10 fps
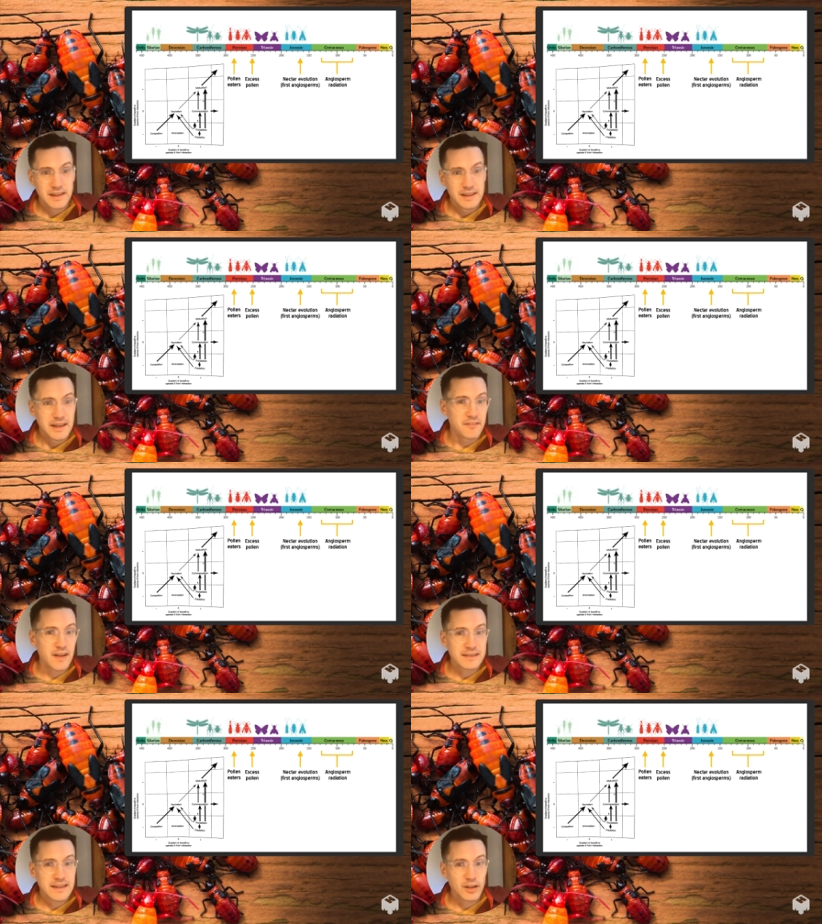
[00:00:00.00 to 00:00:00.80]
In
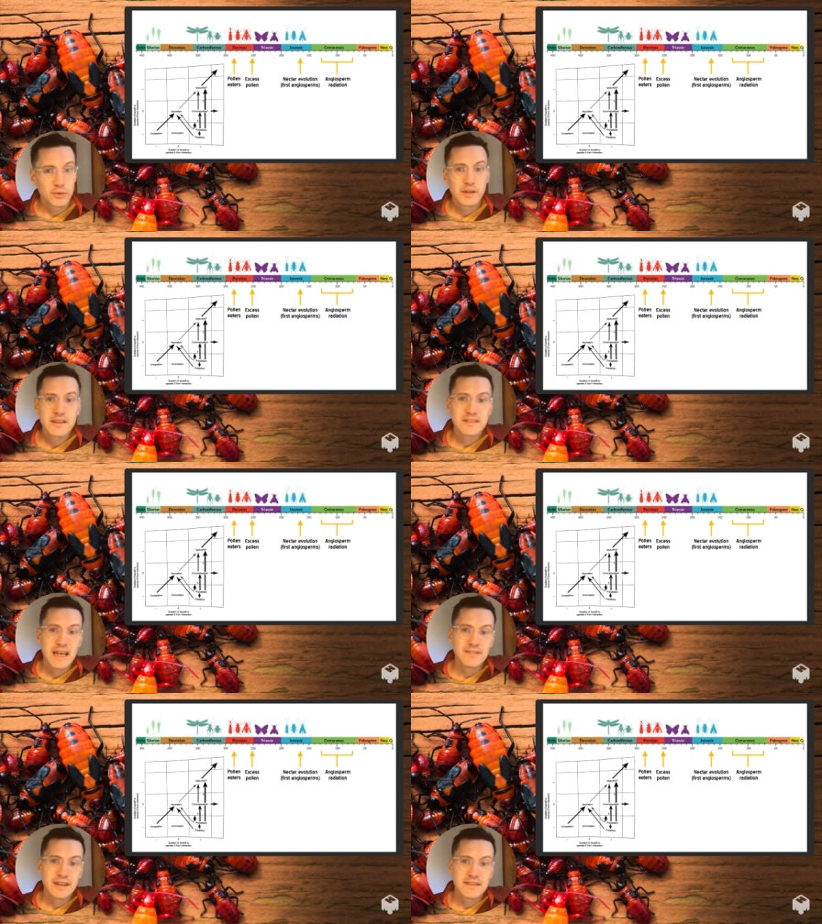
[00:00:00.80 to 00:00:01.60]
fact, the earliest
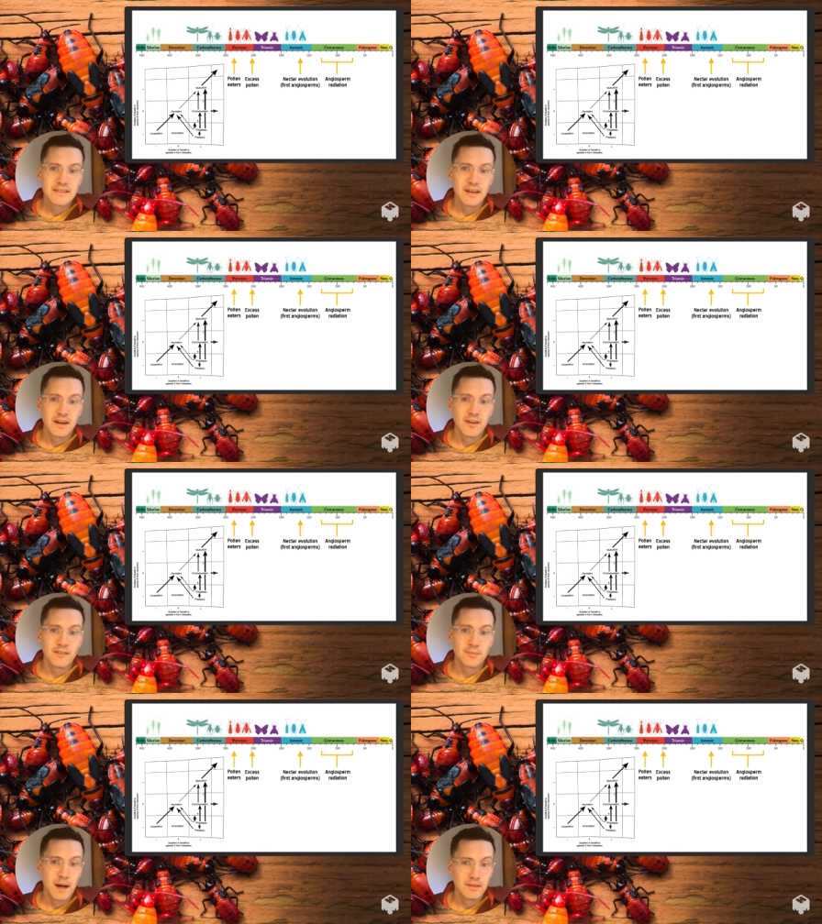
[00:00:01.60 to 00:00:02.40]
evidence of
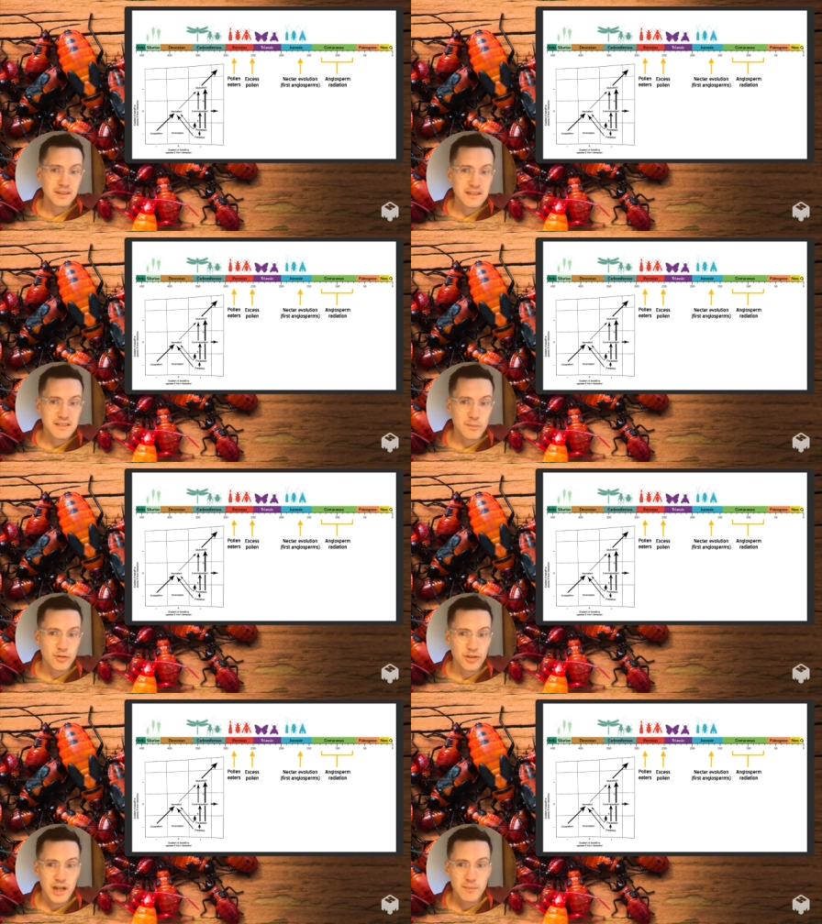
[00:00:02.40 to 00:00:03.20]
pollen consumption
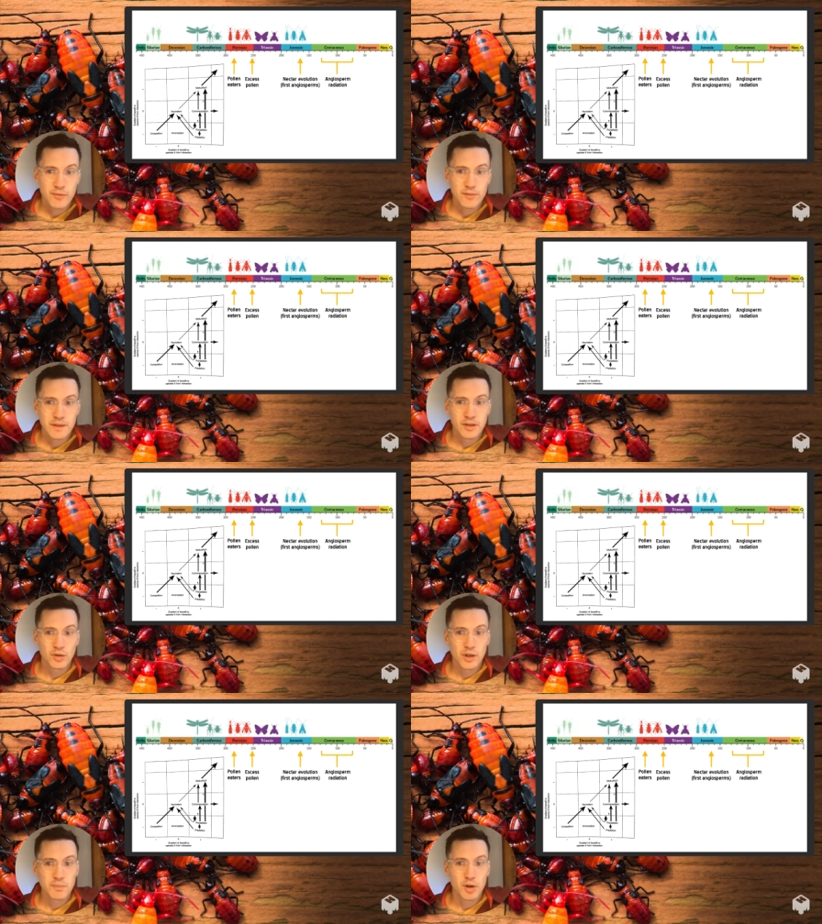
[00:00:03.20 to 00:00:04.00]
comes from the
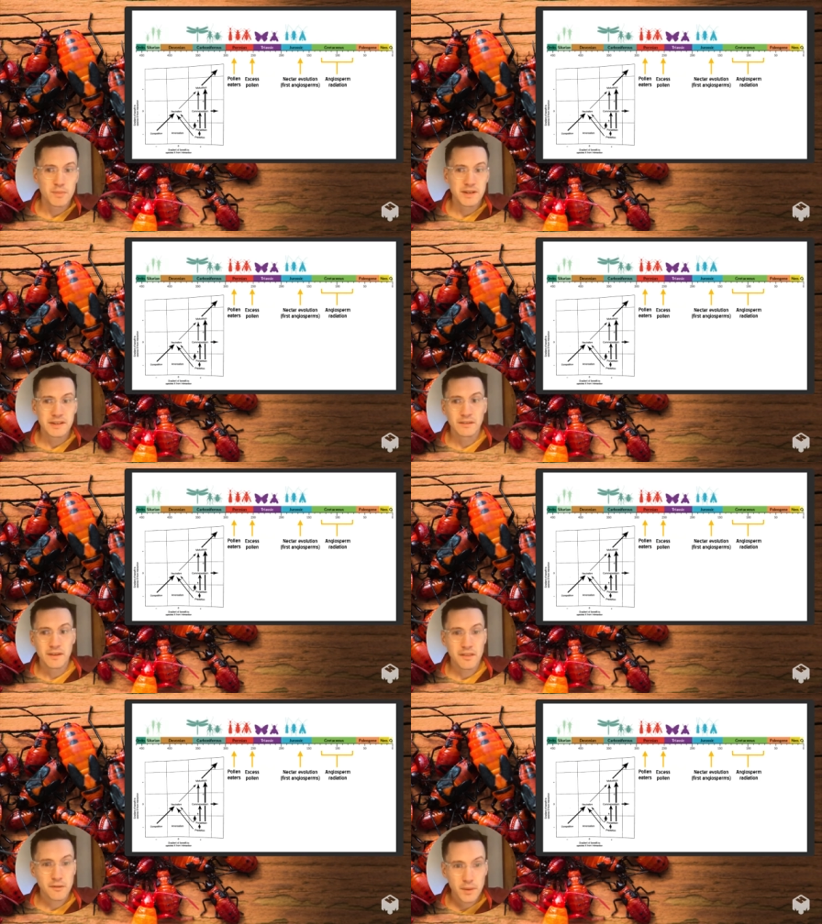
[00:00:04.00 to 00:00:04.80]
early Permian nearly
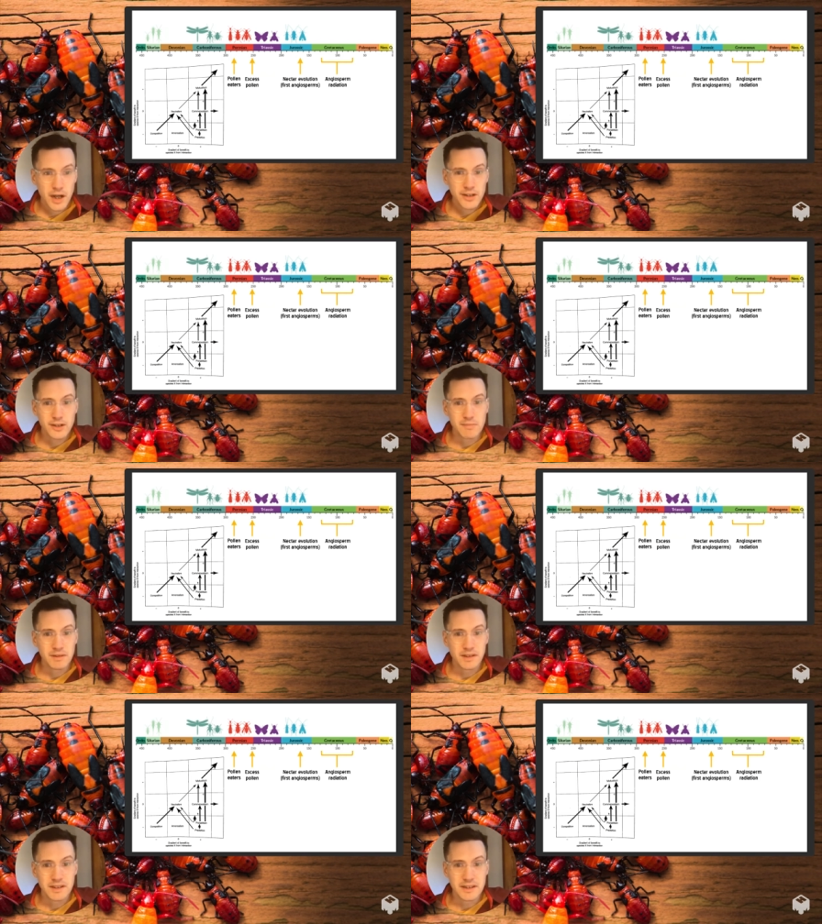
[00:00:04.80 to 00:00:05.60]
300
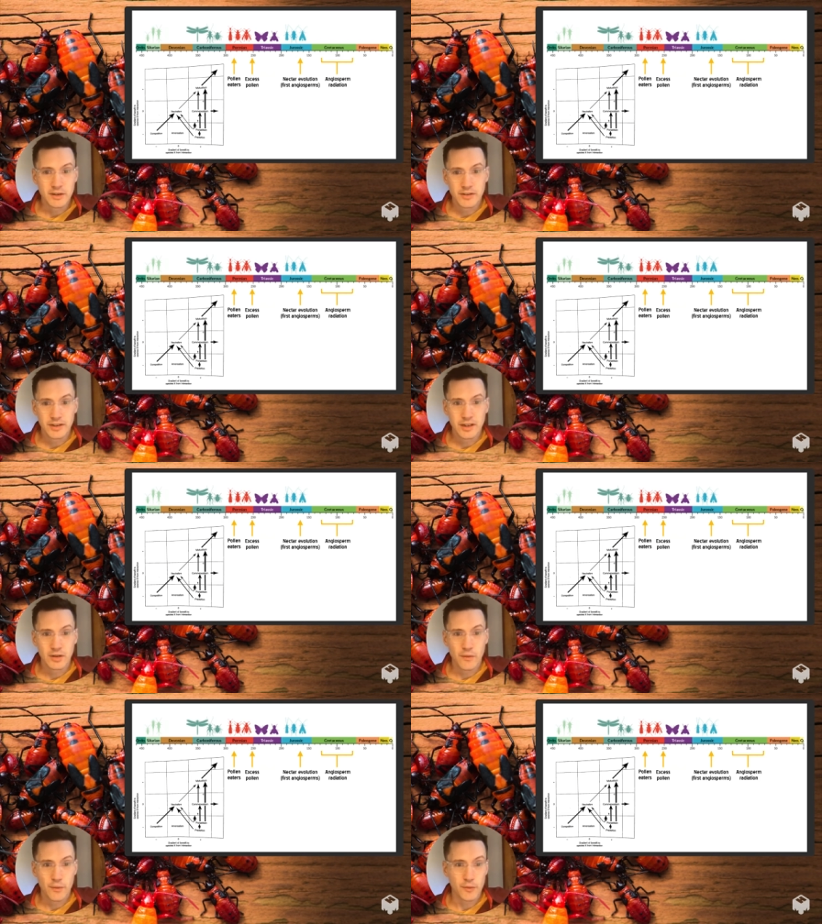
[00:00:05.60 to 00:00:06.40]
million years ago
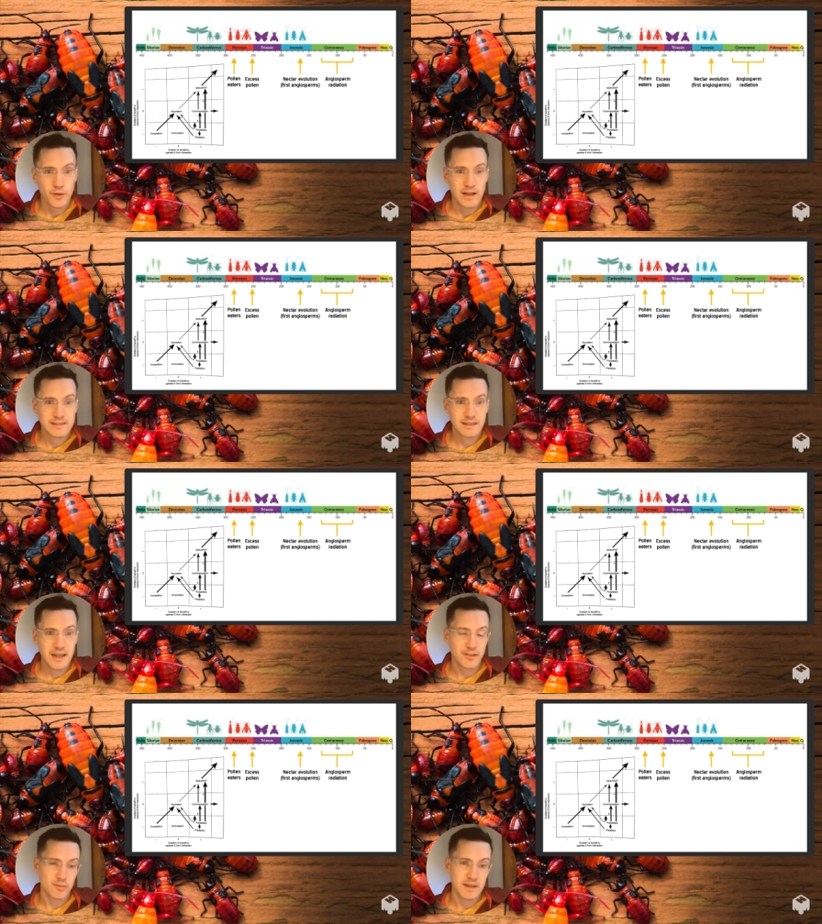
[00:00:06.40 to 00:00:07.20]
through
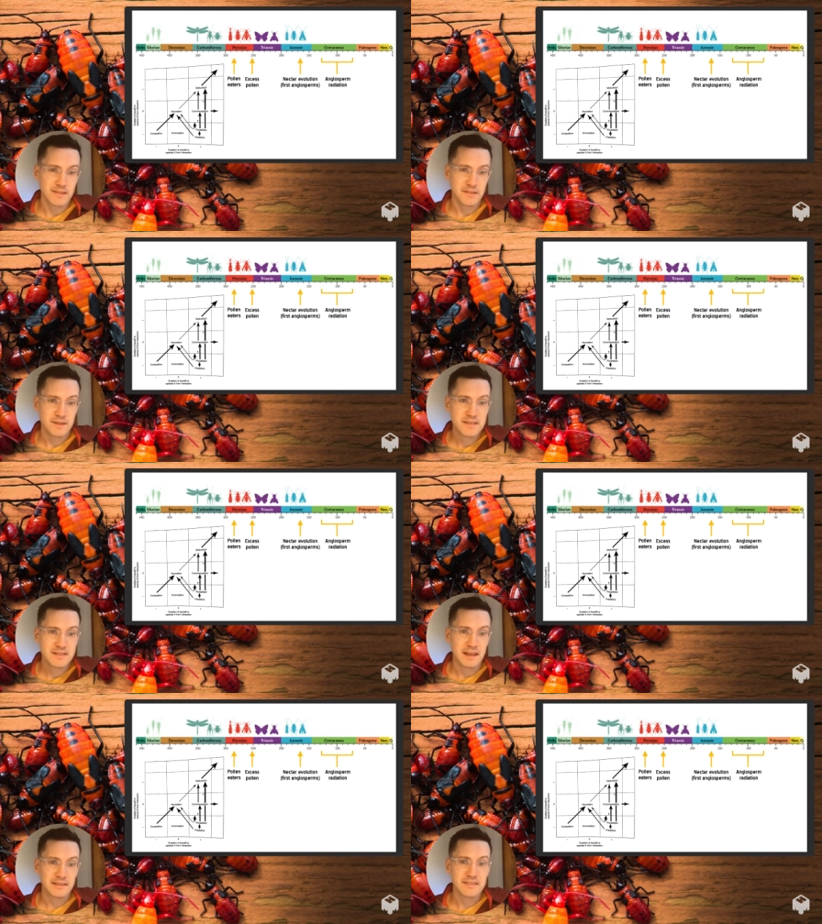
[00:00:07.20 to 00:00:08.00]
fossilized remains of
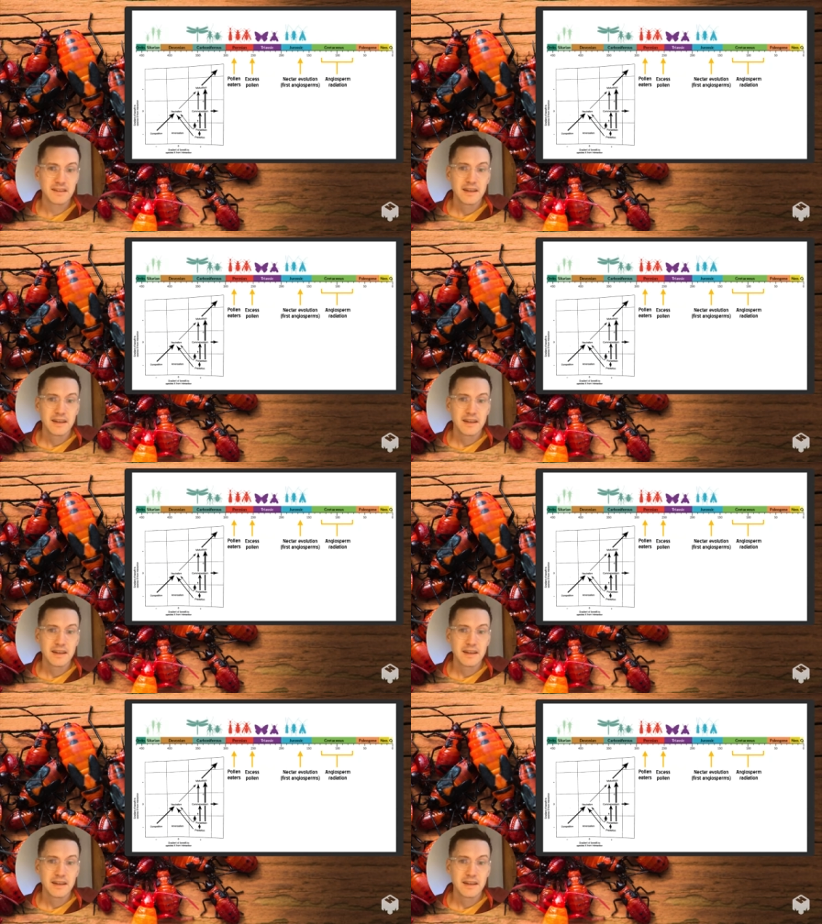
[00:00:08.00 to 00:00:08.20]
insects.